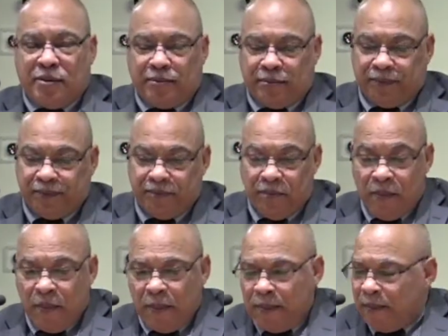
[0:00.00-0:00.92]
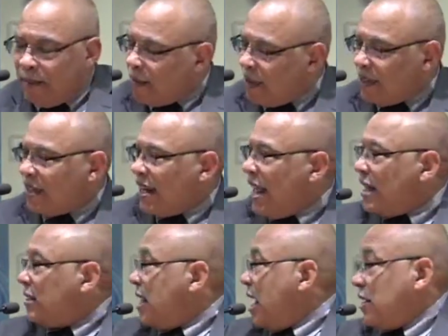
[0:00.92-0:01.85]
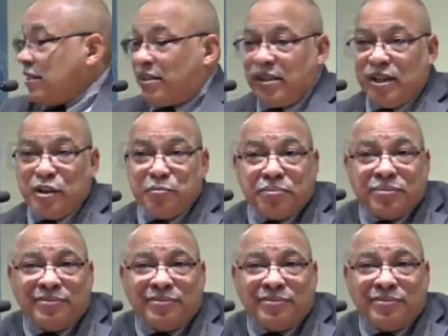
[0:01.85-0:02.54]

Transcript: I said, that's not a sip.